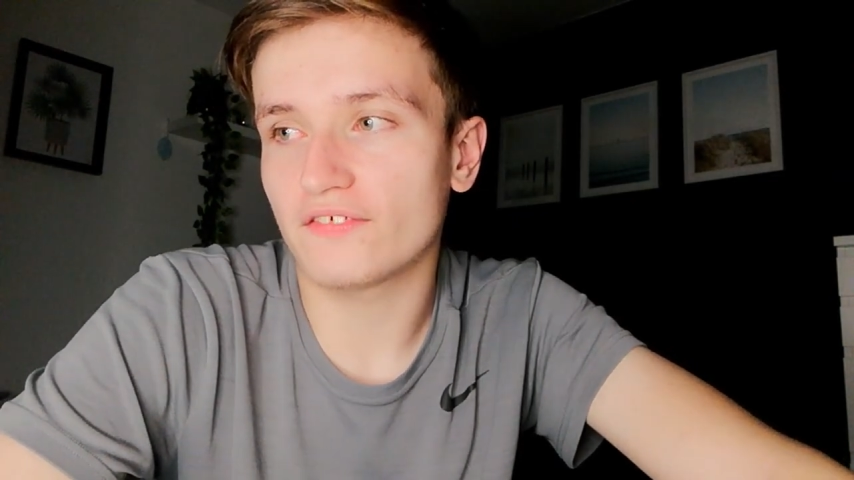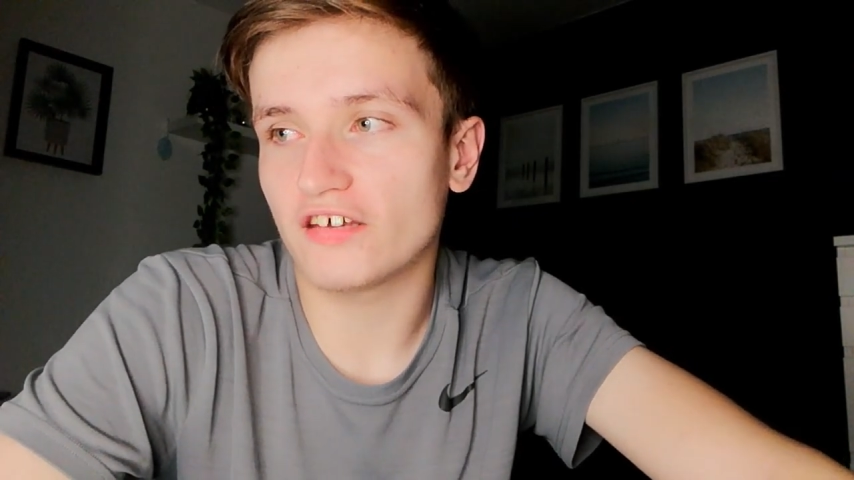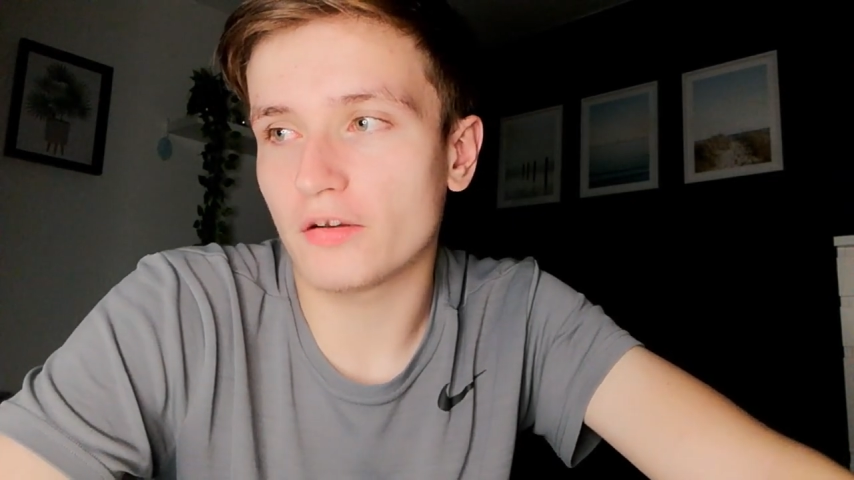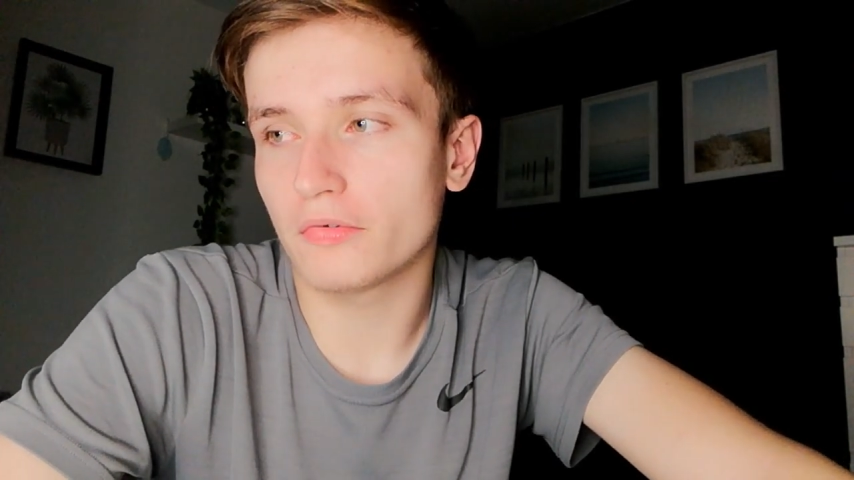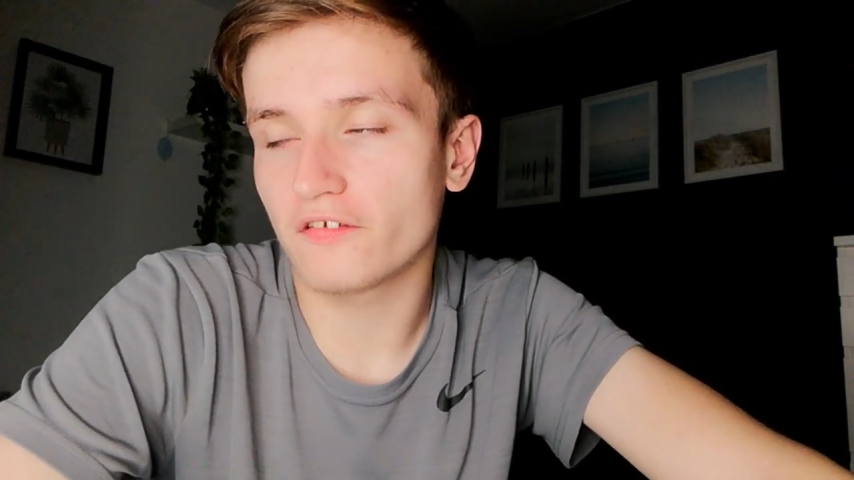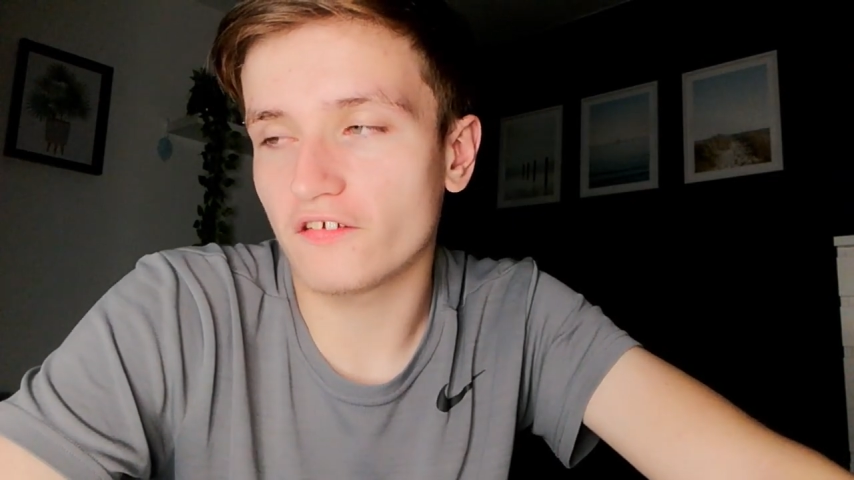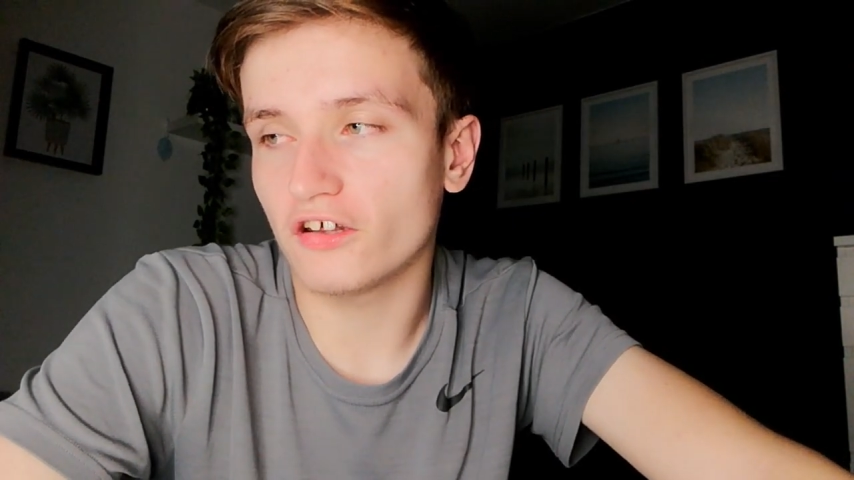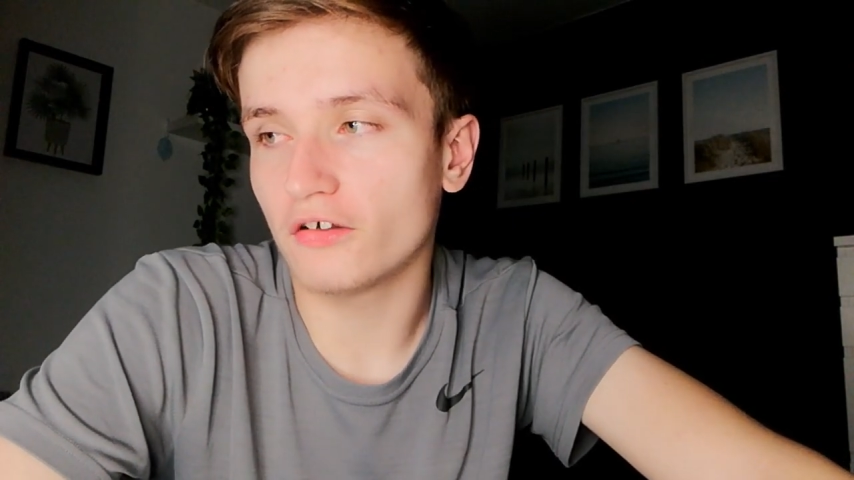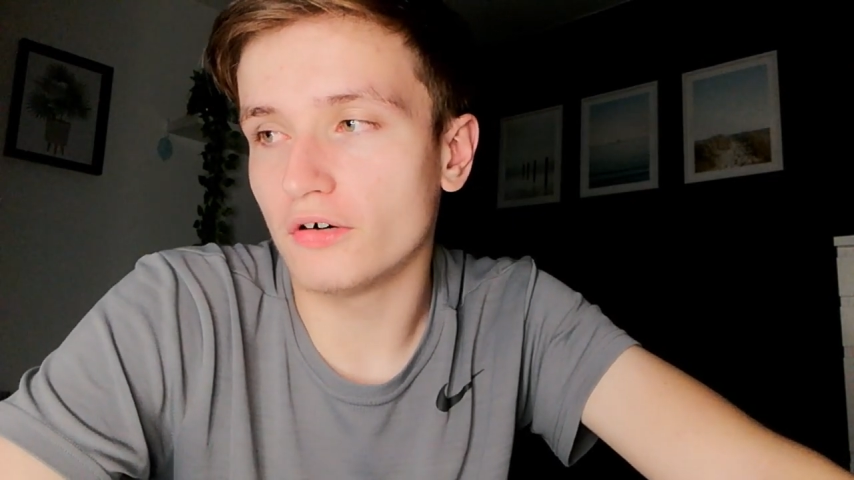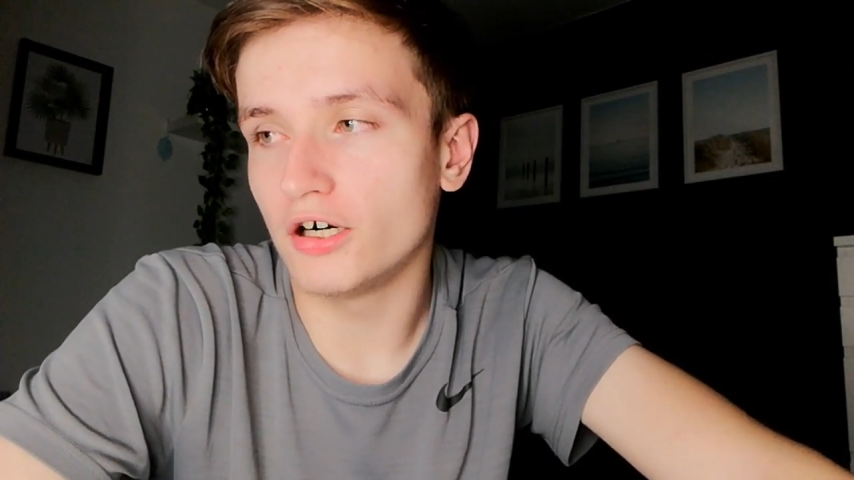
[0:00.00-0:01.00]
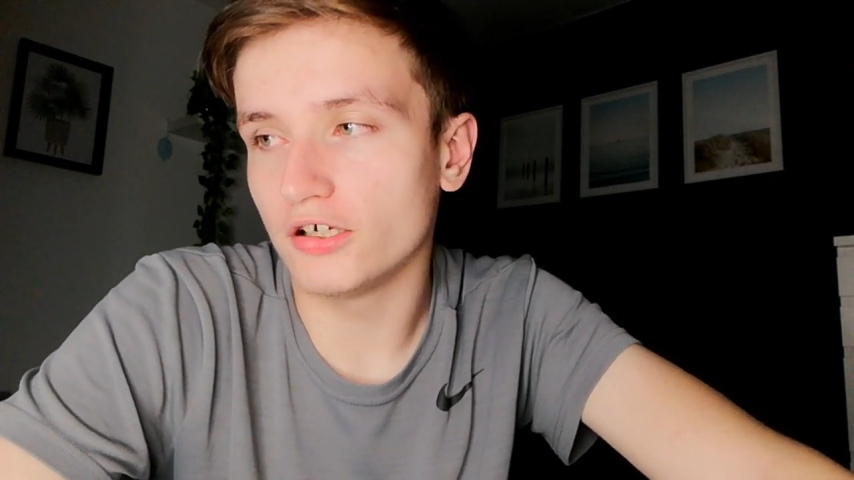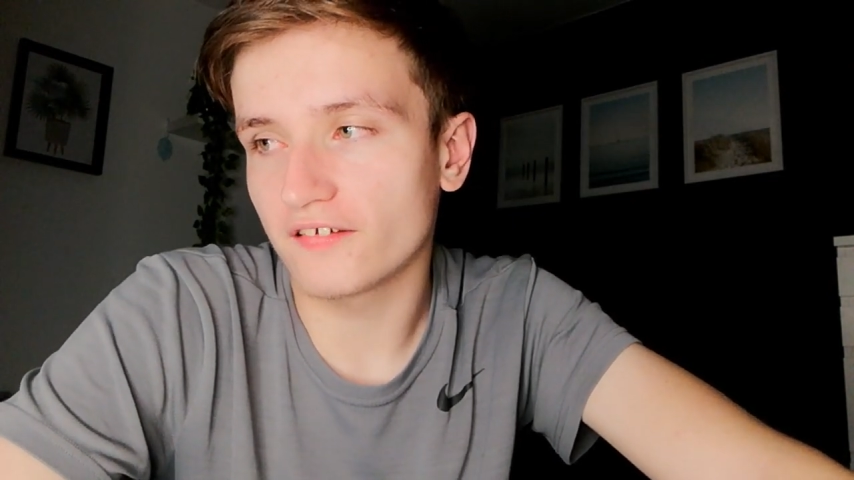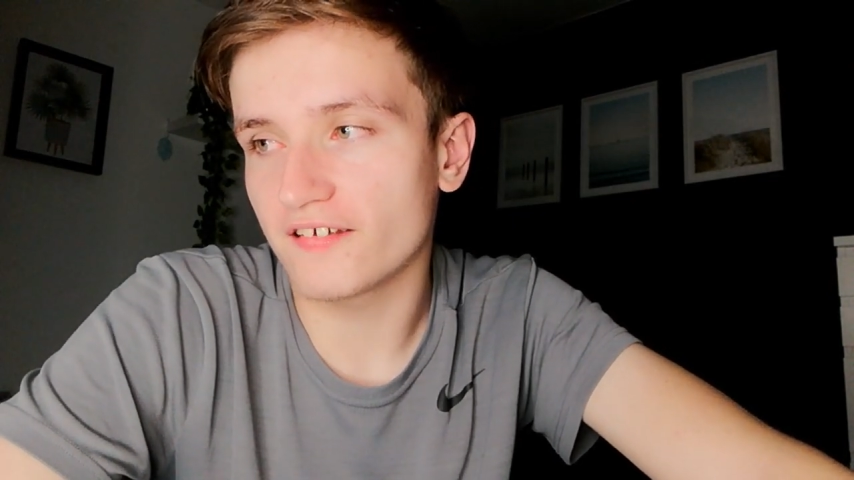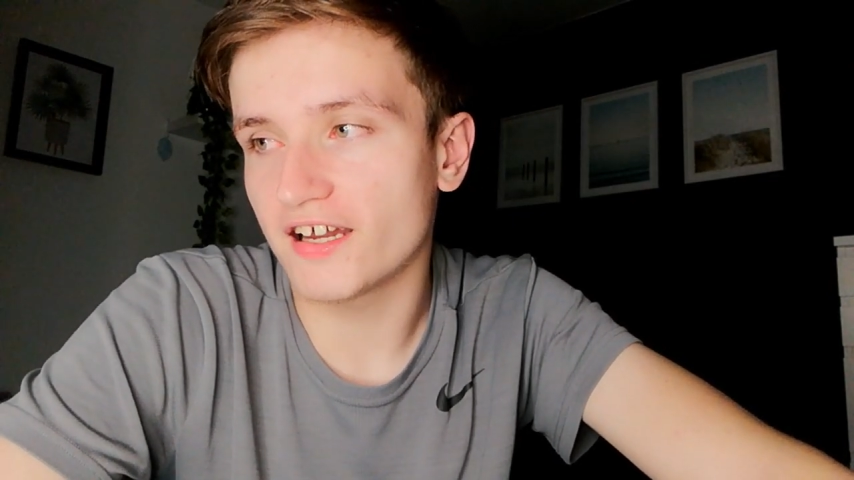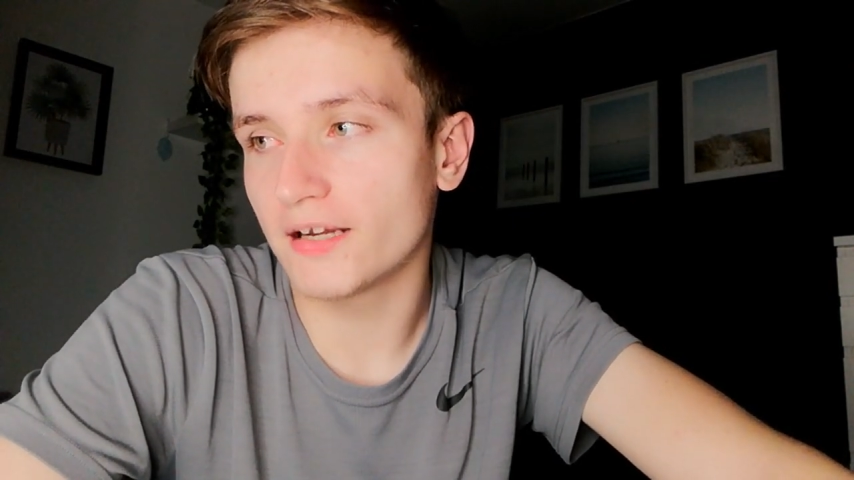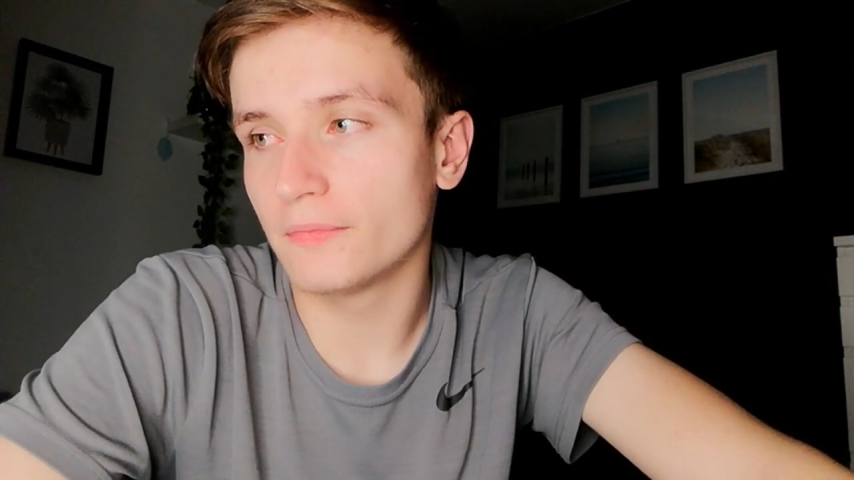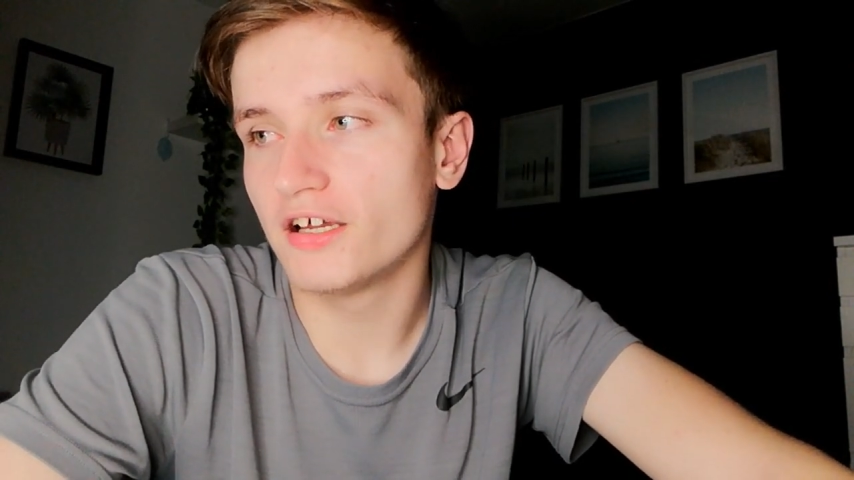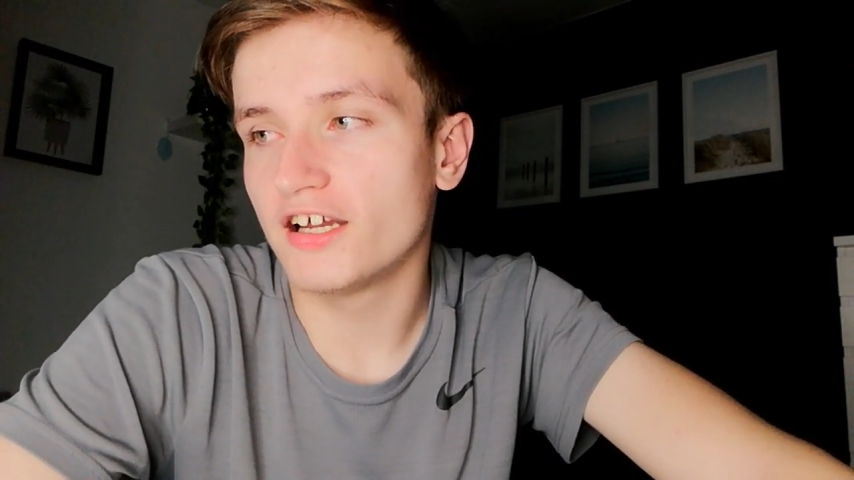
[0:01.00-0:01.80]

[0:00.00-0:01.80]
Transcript: tiramisu all the time.